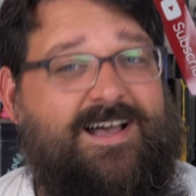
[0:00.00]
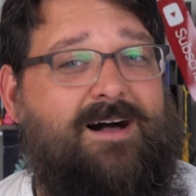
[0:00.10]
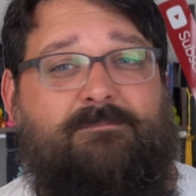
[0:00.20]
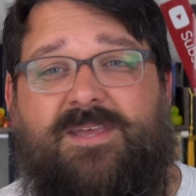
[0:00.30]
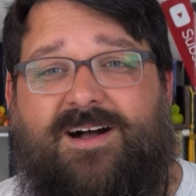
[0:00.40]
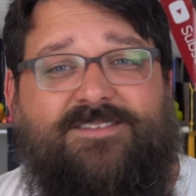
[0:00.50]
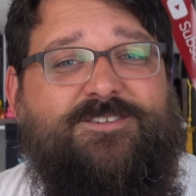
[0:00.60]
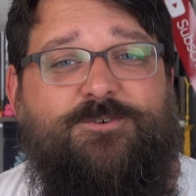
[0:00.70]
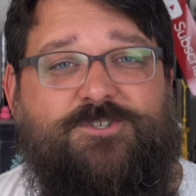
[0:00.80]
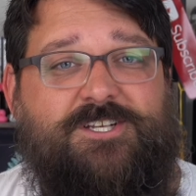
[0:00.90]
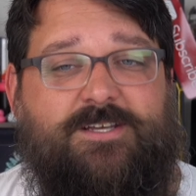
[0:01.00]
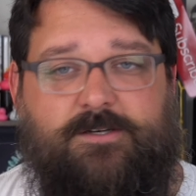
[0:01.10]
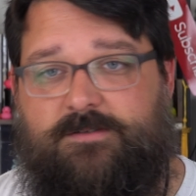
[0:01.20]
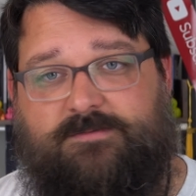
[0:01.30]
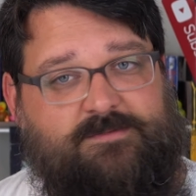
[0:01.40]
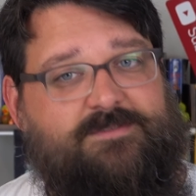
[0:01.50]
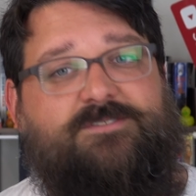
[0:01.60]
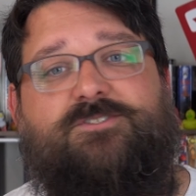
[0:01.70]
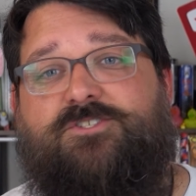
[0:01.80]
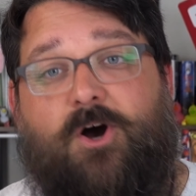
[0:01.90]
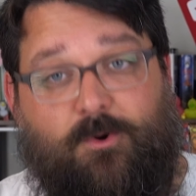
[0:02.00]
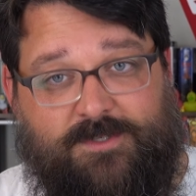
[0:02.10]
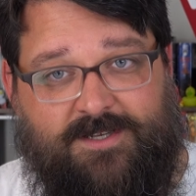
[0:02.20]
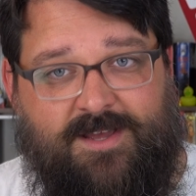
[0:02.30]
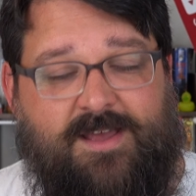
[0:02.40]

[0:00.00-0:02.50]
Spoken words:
ambiance sushi dinner, don't.